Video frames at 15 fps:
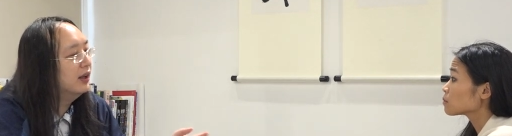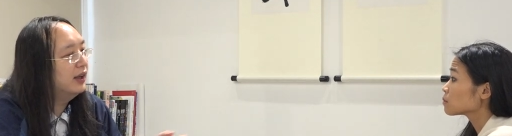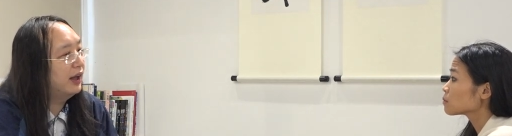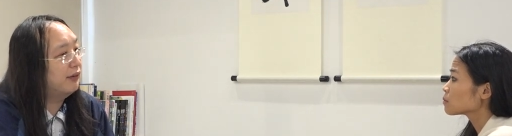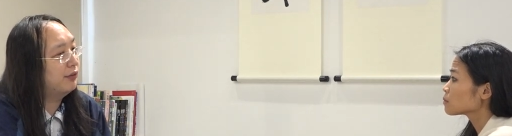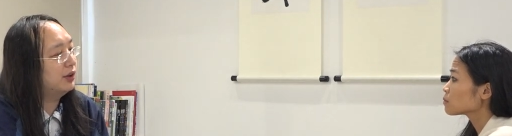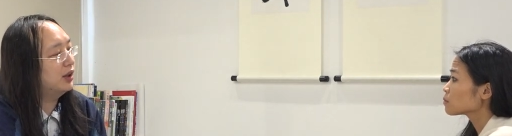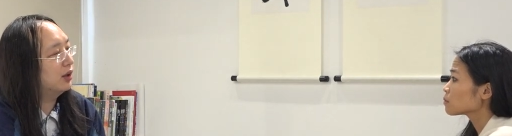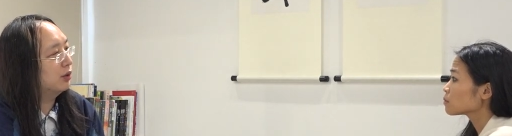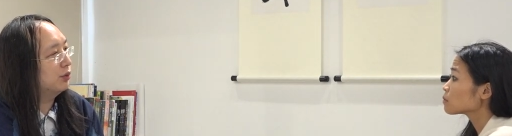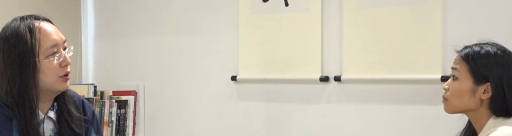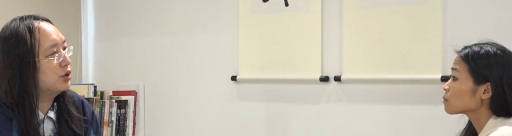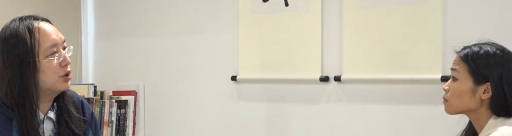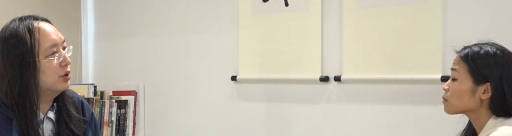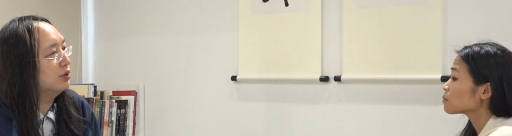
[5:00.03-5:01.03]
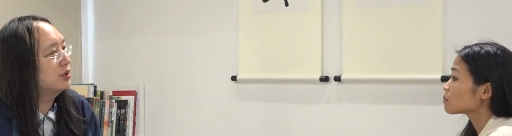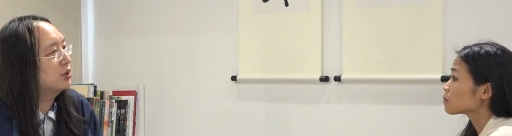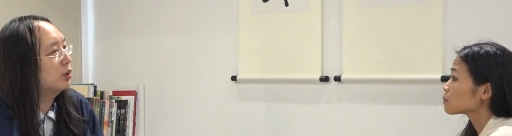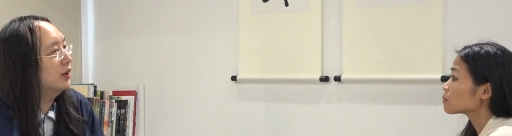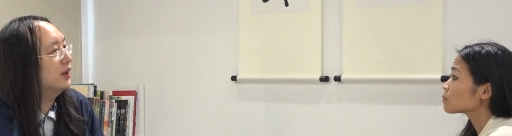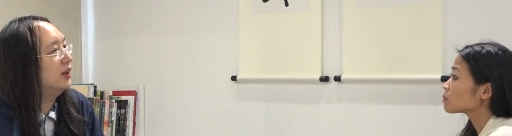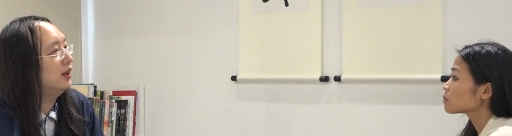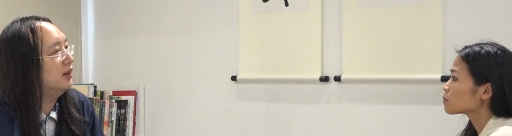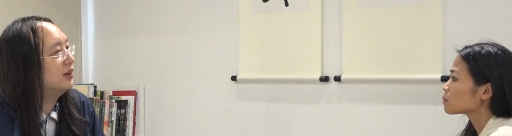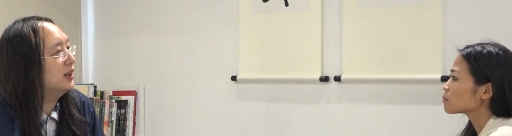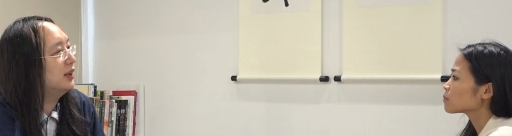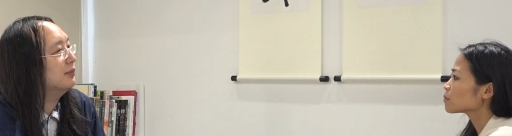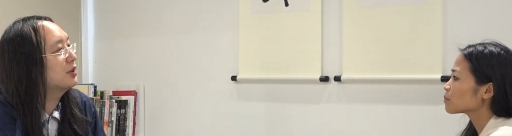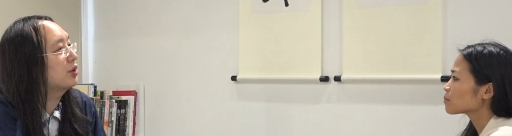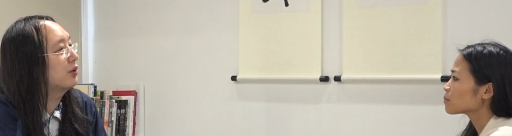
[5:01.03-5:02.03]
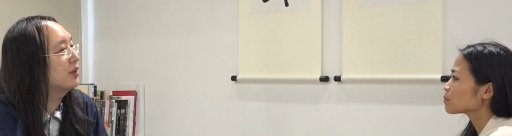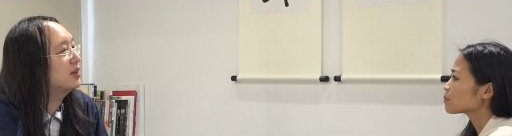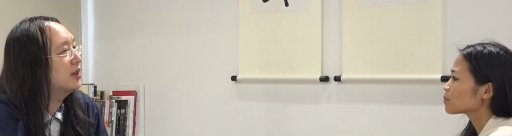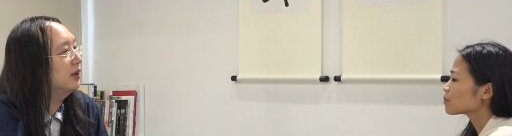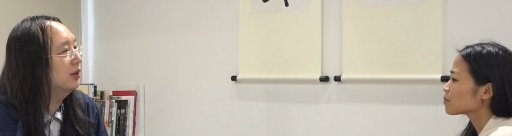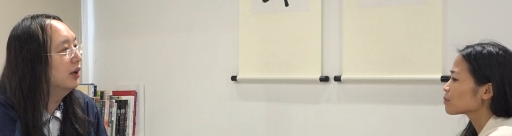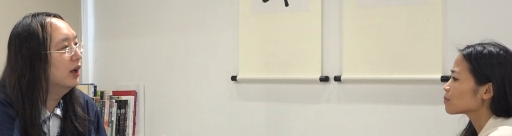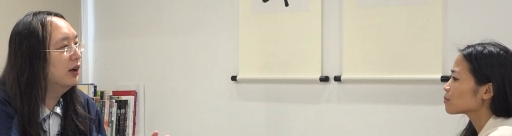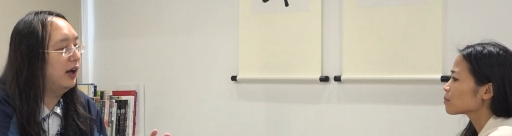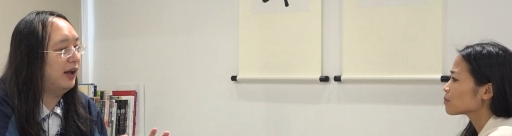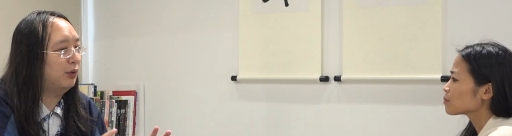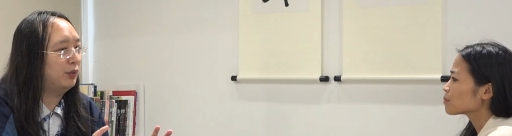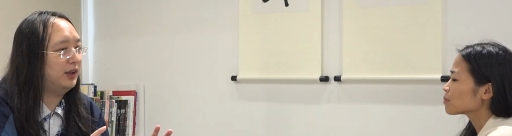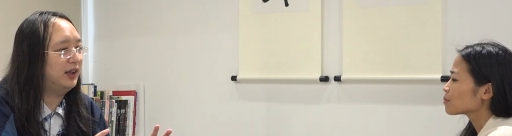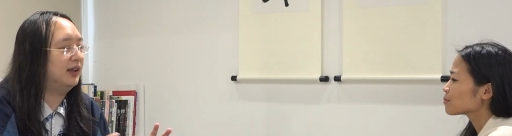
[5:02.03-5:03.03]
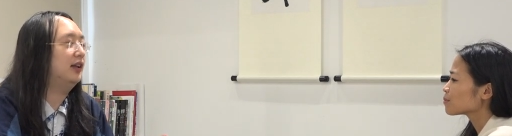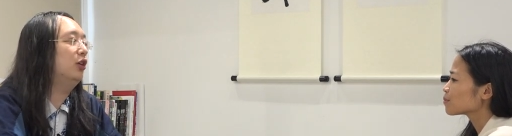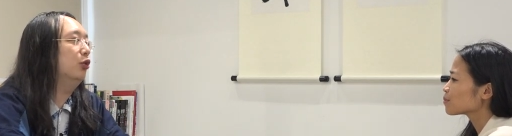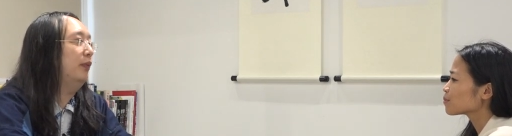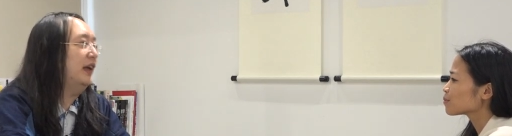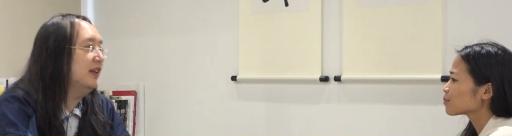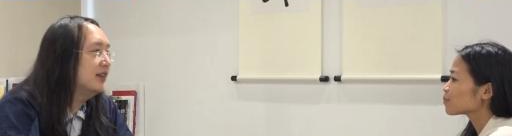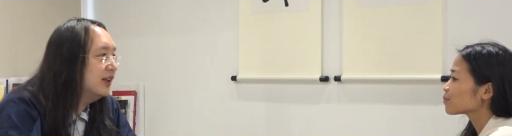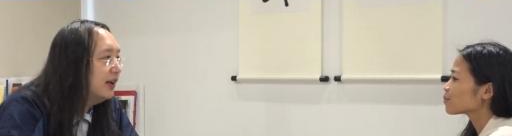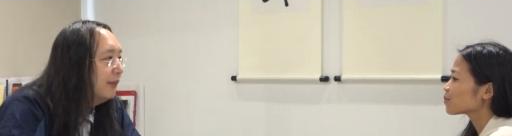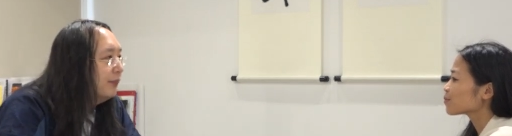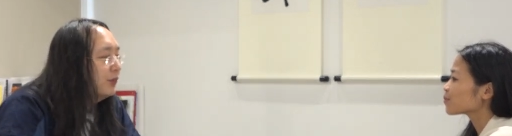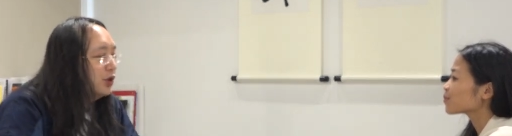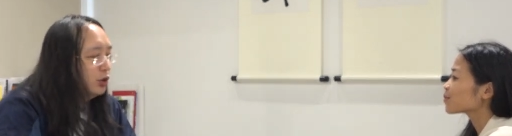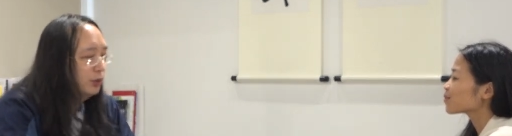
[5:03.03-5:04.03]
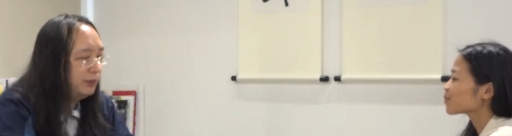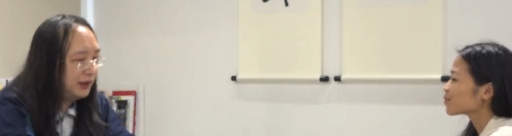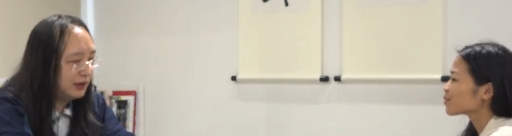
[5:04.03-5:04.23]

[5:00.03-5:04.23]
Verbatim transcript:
Speaker 1: every year we choose 20 teams or so and we incubate them to